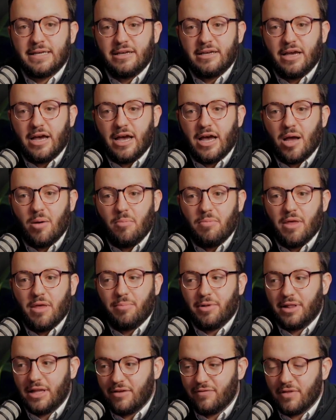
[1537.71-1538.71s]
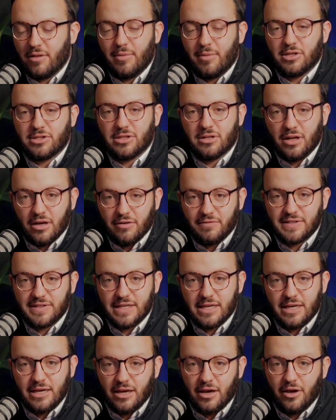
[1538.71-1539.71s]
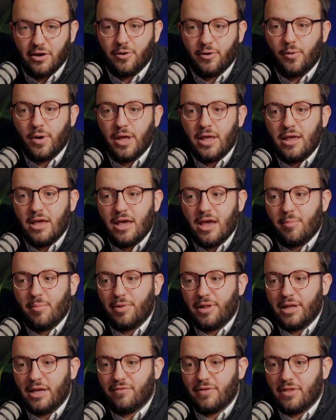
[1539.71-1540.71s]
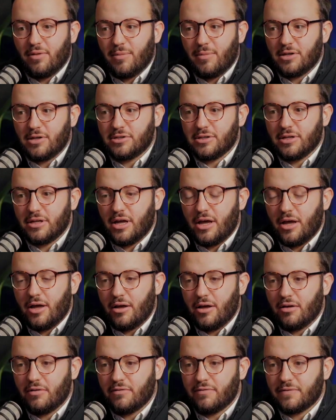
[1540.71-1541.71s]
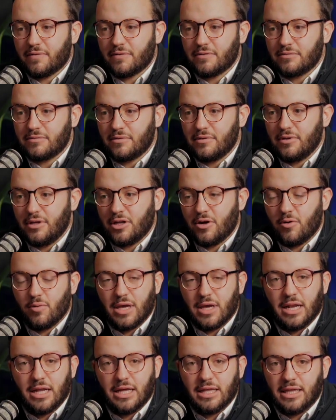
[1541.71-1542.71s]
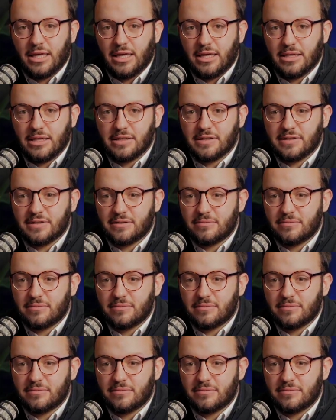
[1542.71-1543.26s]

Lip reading: that believe in the mission of CEO and believe in the mission of getting these.